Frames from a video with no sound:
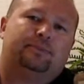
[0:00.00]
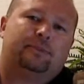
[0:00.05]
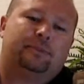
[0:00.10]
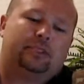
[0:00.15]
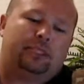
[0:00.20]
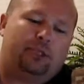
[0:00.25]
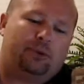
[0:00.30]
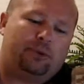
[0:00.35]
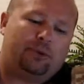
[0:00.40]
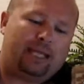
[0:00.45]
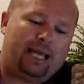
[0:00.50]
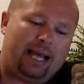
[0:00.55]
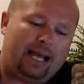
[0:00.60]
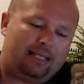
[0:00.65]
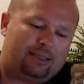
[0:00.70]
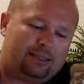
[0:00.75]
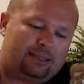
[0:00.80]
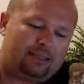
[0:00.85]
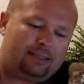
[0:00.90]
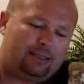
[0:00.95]
so
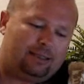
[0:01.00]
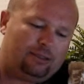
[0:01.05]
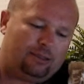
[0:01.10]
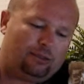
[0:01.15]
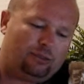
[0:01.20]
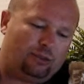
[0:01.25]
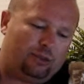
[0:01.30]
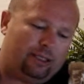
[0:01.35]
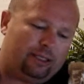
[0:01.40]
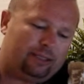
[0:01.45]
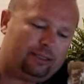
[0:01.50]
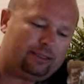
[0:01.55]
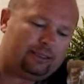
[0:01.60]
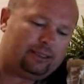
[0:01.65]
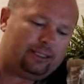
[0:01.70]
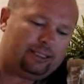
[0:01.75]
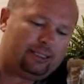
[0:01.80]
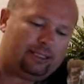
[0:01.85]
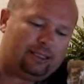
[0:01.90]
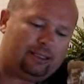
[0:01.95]
that's what
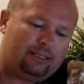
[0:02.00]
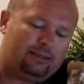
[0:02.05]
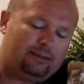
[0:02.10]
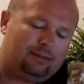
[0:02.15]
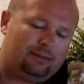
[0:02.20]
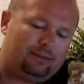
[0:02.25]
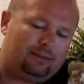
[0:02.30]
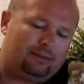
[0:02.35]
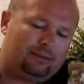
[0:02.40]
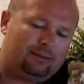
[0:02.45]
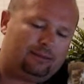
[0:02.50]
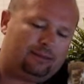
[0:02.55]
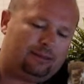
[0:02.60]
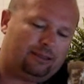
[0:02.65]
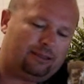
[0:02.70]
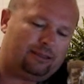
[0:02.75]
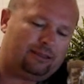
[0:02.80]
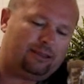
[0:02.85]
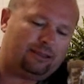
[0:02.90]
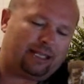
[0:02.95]

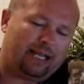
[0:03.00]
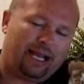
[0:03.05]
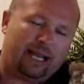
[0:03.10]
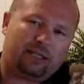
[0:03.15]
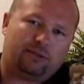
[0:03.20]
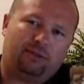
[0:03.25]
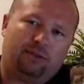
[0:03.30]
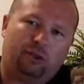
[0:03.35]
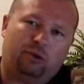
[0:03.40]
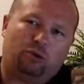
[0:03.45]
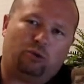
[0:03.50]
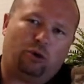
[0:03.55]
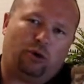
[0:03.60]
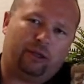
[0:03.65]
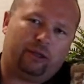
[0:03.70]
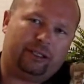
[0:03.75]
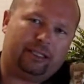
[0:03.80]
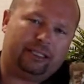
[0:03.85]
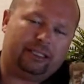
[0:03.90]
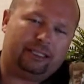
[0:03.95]
the cash flow
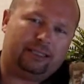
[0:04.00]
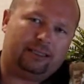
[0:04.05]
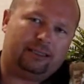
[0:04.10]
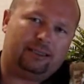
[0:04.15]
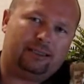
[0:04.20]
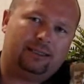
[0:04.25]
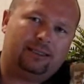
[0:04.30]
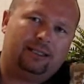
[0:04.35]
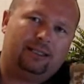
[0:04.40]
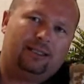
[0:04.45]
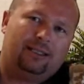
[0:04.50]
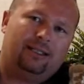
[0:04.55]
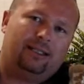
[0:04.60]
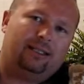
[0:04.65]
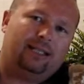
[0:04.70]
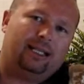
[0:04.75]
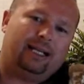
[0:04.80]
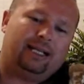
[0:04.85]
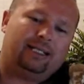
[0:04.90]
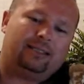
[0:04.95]
quadrant is.
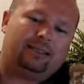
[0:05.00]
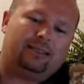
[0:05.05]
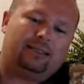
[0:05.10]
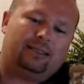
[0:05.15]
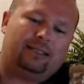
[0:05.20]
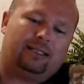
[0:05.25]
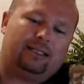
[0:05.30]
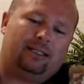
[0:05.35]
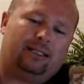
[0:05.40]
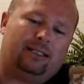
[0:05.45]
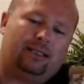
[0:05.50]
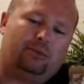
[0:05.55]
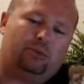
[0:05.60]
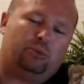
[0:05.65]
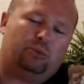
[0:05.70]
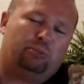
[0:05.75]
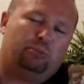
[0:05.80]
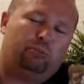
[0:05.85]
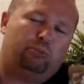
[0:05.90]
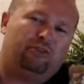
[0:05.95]
That's a
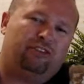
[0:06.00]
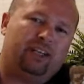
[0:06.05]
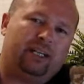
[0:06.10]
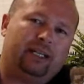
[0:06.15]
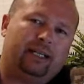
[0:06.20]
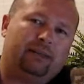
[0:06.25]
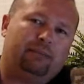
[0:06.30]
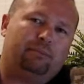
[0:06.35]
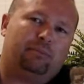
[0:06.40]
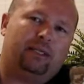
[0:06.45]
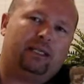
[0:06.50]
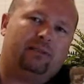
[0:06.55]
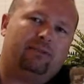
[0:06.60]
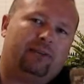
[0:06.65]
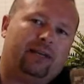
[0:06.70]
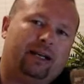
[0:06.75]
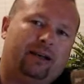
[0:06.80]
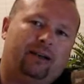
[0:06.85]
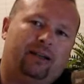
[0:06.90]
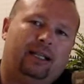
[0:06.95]
very brief
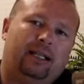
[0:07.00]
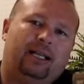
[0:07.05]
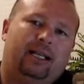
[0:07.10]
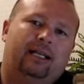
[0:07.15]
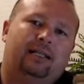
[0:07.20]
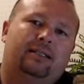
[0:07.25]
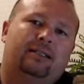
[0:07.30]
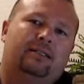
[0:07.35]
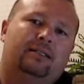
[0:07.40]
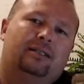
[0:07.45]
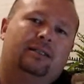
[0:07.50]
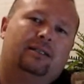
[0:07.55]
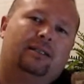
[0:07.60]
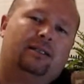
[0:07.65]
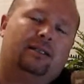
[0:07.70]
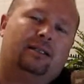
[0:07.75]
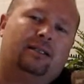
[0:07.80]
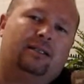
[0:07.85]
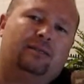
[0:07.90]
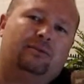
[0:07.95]
outline
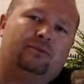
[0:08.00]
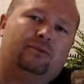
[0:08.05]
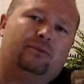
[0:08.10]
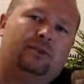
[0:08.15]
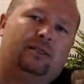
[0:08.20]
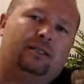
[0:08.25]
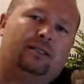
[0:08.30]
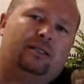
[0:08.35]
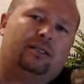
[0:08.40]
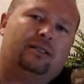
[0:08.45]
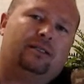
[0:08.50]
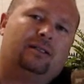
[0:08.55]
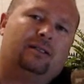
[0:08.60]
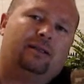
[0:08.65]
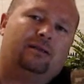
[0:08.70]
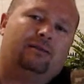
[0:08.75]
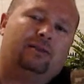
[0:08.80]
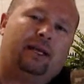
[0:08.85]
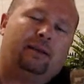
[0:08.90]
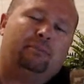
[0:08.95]
of
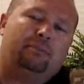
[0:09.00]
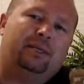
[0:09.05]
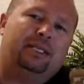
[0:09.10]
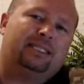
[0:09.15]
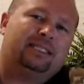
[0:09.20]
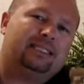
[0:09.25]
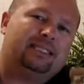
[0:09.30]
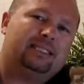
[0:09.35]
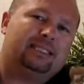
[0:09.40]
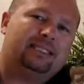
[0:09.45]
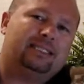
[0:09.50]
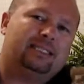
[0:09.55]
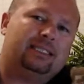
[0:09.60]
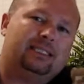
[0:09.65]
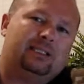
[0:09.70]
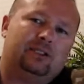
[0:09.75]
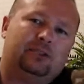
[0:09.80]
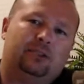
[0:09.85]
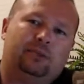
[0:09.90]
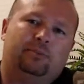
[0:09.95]
a business
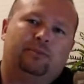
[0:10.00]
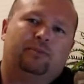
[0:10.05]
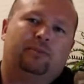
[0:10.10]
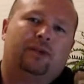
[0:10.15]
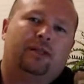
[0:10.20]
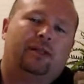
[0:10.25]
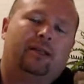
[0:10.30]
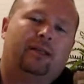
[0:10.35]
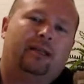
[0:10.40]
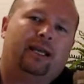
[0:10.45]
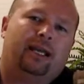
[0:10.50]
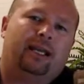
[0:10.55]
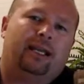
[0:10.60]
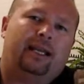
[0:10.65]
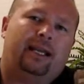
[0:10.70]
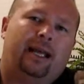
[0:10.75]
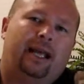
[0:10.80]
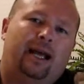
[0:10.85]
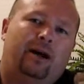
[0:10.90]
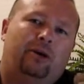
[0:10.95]
system
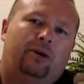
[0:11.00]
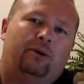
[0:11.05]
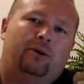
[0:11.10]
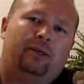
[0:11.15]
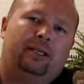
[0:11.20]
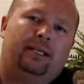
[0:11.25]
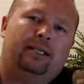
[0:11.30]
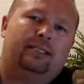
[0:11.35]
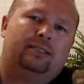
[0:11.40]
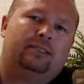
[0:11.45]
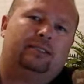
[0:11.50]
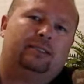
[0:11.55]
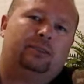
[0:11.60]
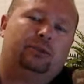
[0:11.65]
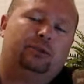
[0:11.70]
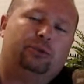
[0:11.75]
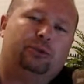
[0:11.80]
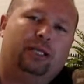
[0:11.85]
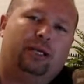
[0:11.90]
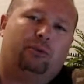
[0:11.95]
and how it relates
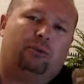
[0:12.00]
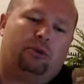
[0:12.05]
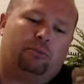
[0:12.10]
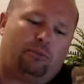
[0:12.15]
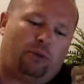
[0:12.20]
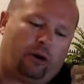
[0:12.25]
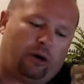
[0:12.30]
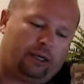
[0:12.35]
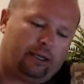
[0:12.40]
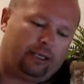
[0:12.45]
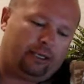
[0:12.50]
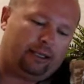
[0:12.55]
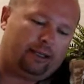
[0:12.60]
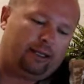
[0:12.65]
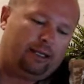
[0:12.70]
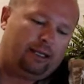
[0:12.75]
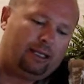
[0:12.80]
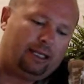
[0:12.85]
to network marketing.